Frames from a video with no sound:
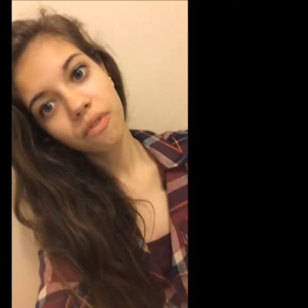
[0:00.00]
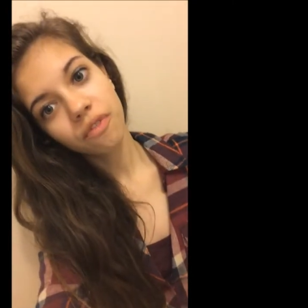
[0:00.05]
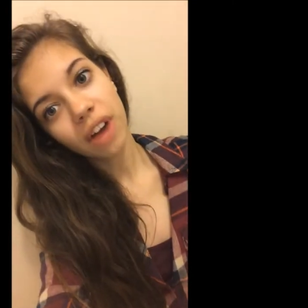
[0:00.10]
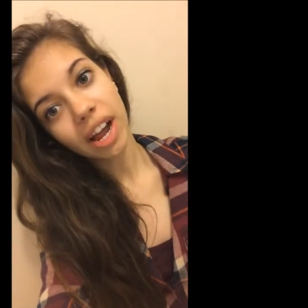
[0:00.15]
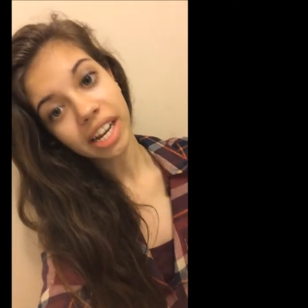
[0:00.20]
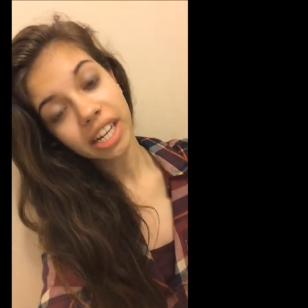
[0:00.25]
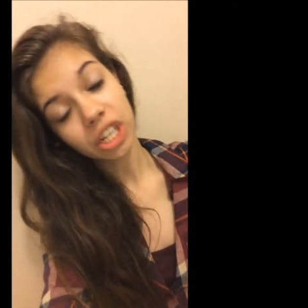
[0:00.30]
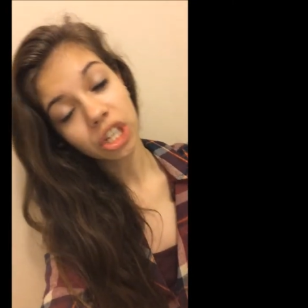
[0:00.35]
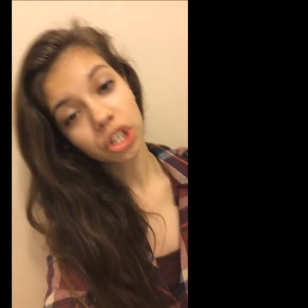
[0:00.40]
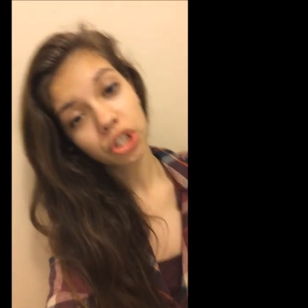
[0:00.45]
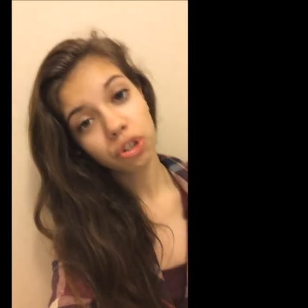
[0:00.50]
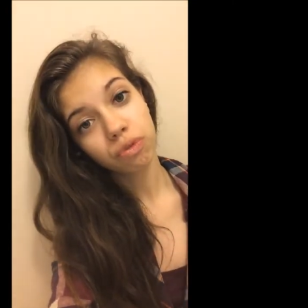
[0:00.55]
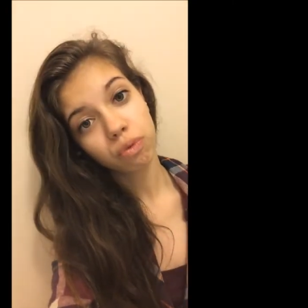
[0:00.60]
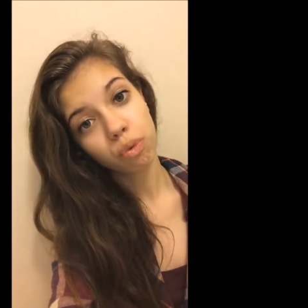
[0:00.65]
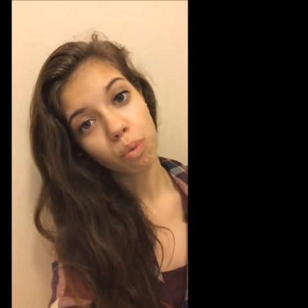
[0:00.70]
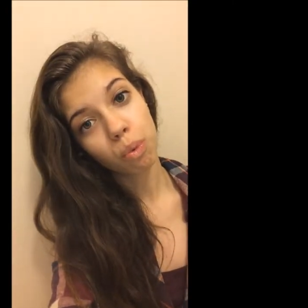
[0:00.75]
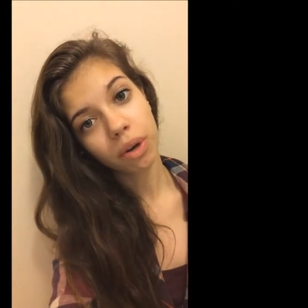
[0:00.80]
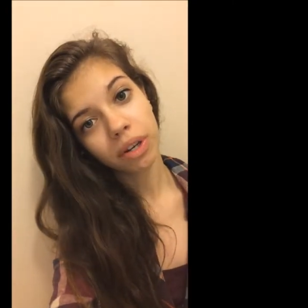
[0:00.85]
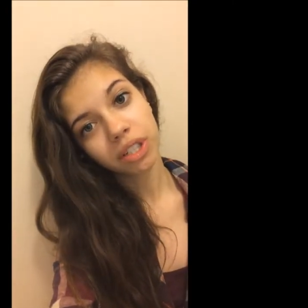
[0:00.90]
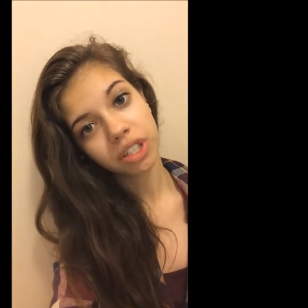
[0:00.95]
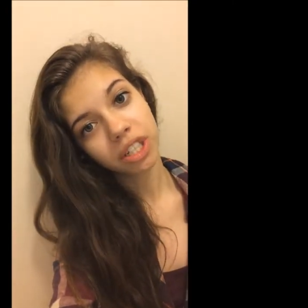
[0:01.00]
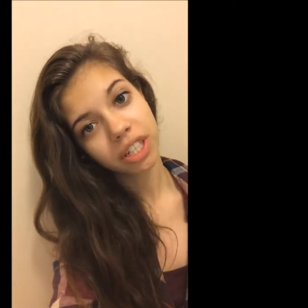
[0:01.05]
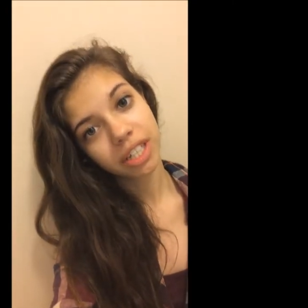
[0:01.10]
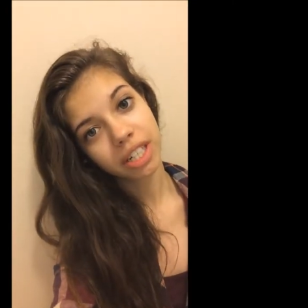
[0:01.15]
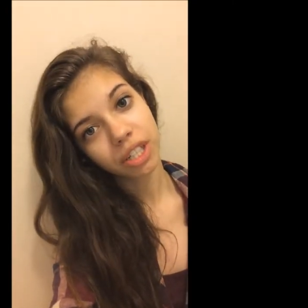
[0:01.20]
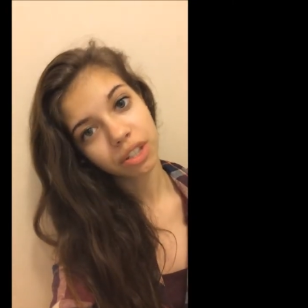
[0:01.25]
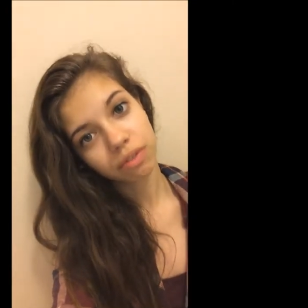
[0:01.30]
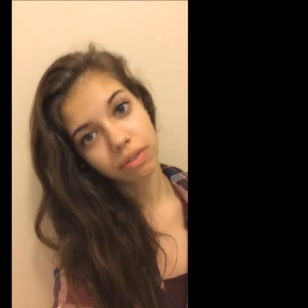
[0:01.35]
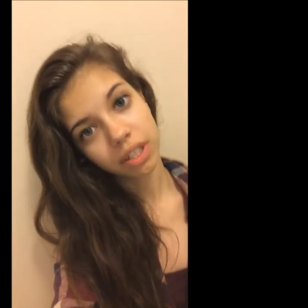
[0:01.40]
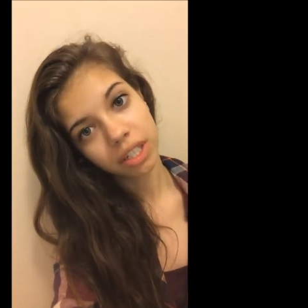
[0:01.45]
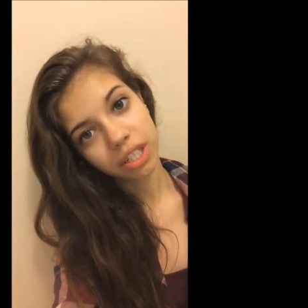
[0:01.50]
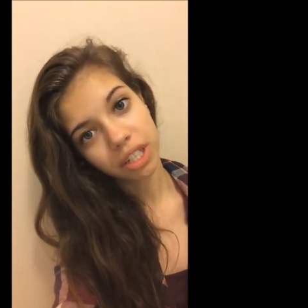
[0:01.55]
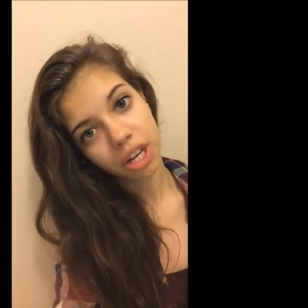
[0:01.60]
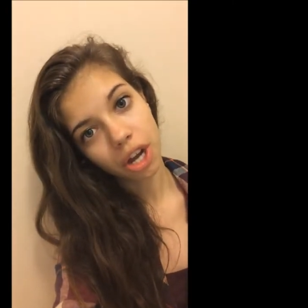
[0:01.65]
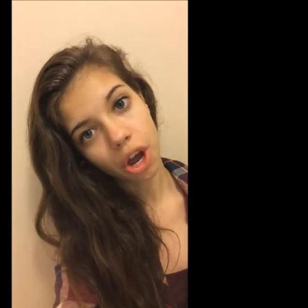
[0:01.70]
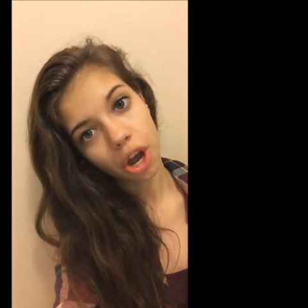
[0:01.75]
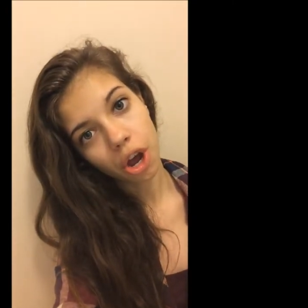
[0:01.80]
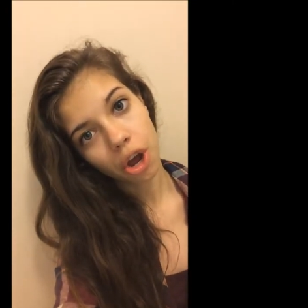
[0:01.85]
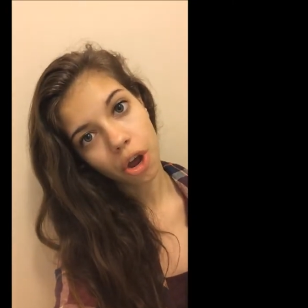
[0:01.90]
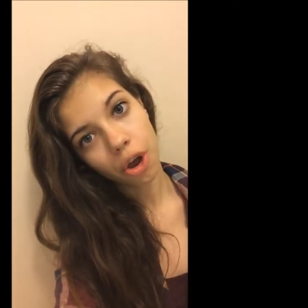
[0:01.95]
Thank you for watching this
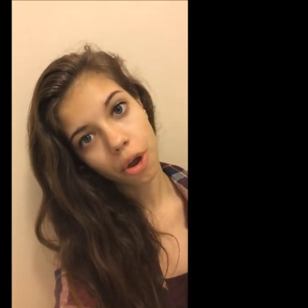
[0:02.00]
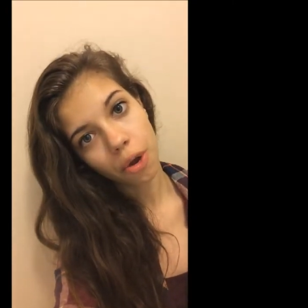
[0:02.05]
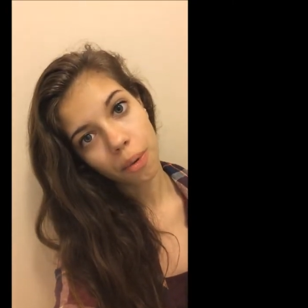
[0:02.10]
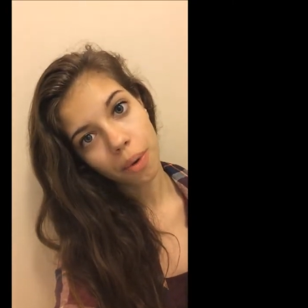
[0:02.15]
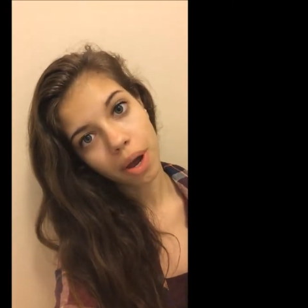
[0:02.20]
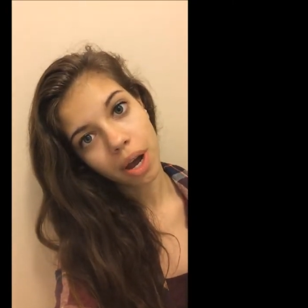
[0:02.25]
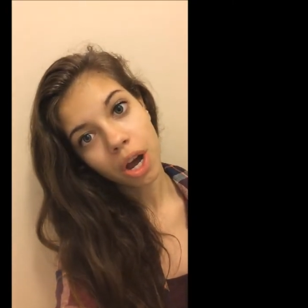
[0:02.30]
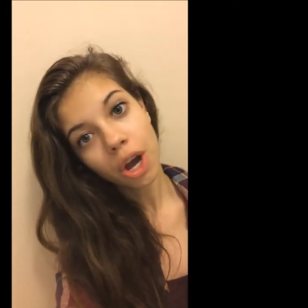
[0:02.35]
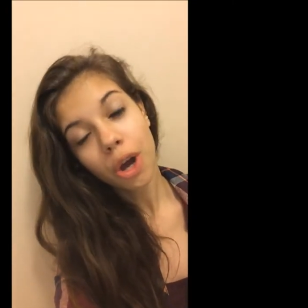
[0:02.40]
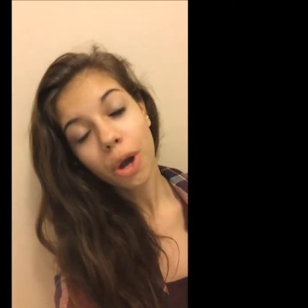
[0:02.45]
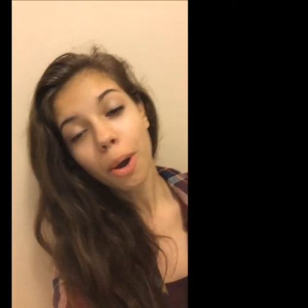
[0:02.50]
video.